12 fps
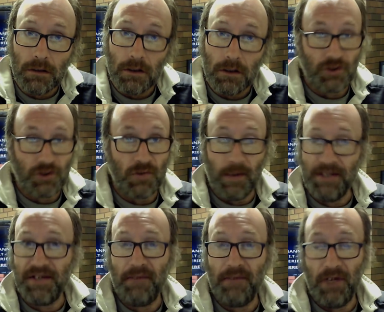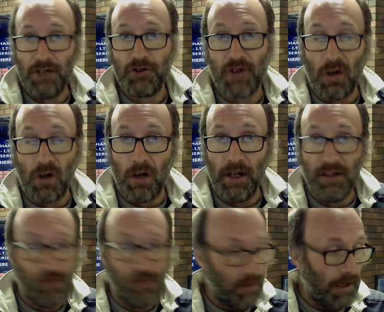on 27 inch
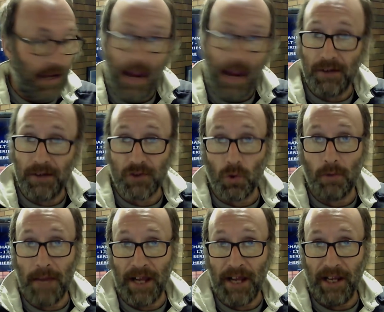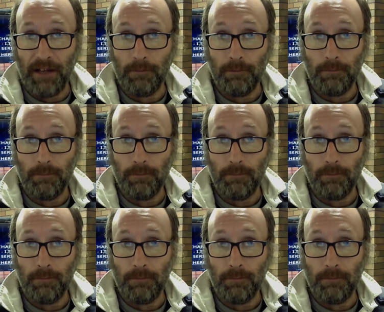tires, and it's automatic.